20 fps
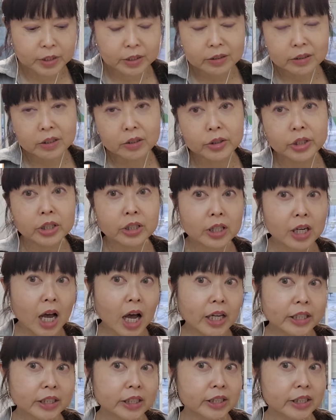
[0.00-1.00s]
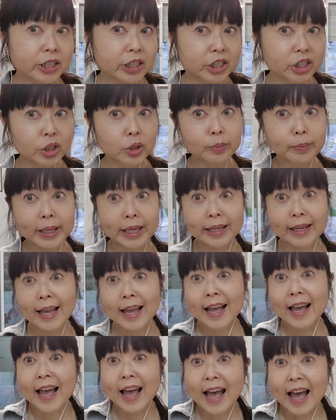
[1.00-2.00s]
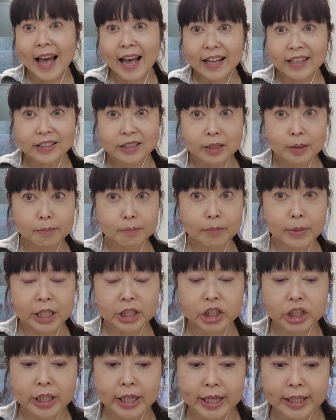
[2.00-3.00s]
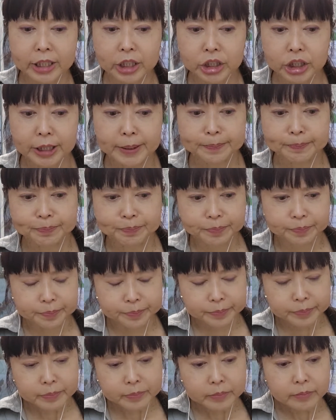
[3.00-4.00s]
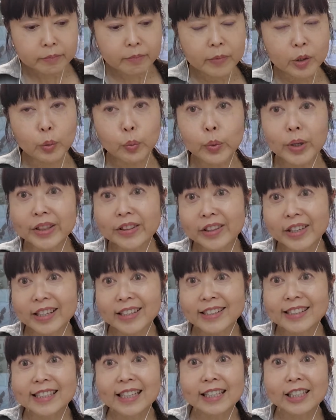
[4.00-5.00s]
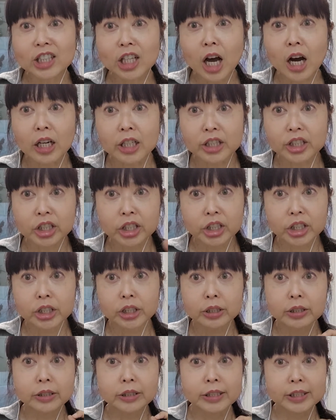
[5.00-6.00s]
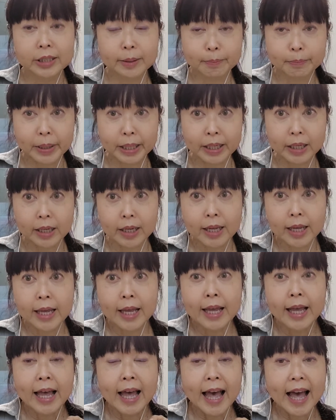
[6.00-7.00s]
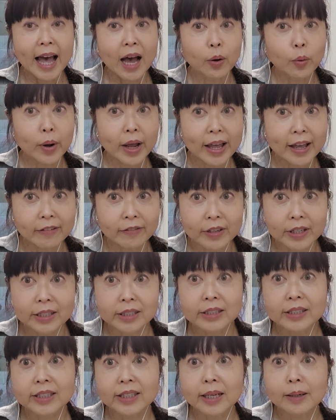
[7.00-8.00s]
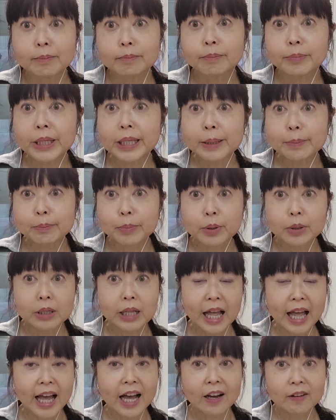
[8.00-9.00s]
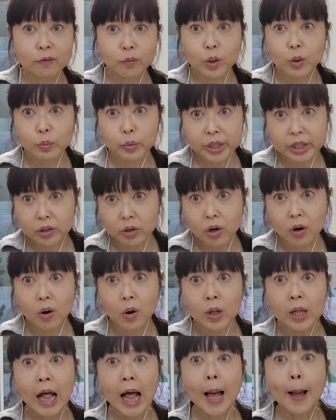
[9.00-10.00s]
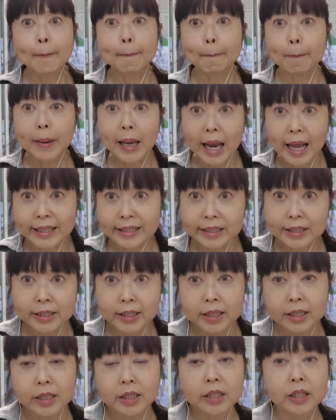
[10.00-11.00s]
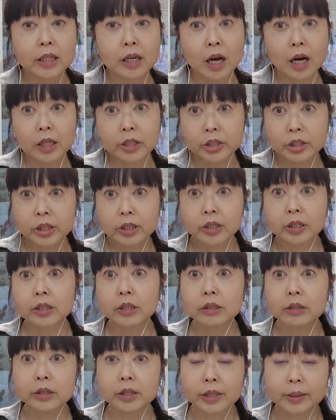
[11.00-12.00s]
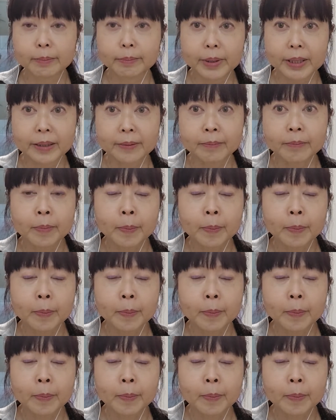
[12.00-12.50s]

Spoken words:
So you're not consuming as much energy with this nocturnal dipping. However, some people have what we call blunted nocturnal dipping.